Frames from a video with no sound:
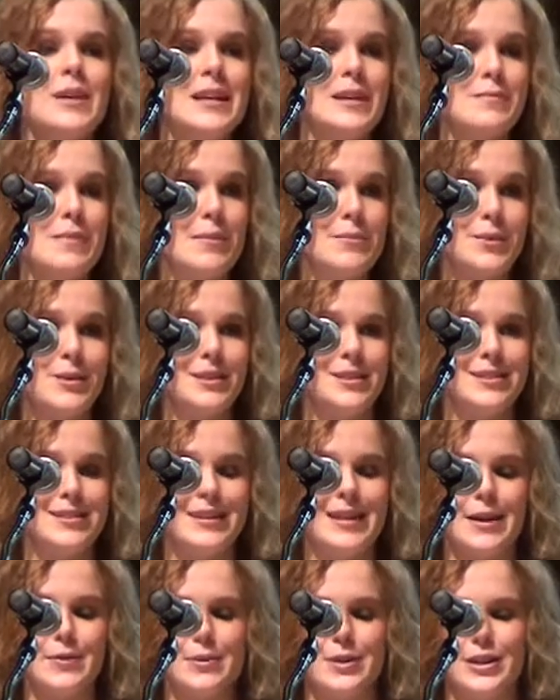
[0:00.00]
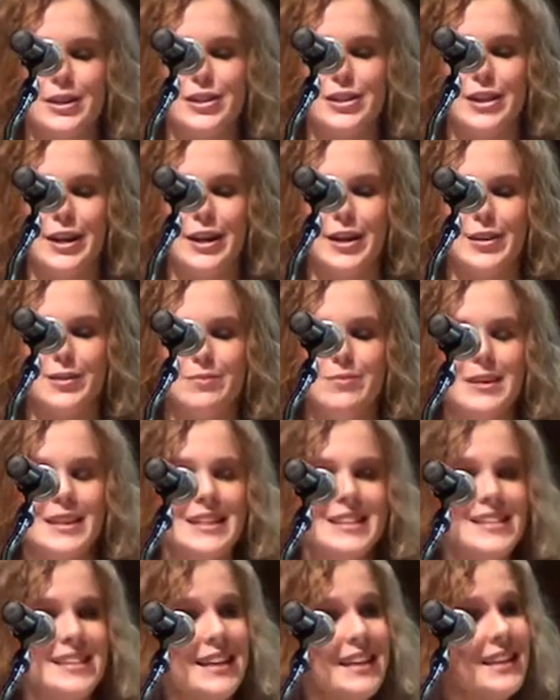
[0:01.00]
many memories that I want to share, but
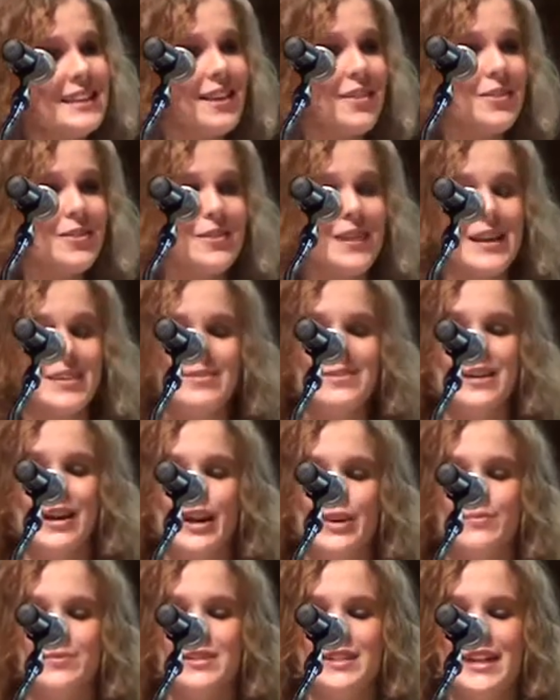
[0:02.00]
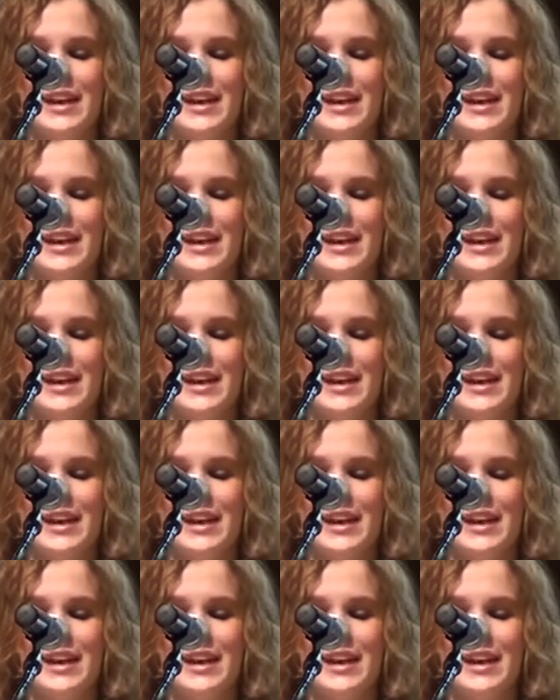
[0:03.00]
it'd take another lifetime to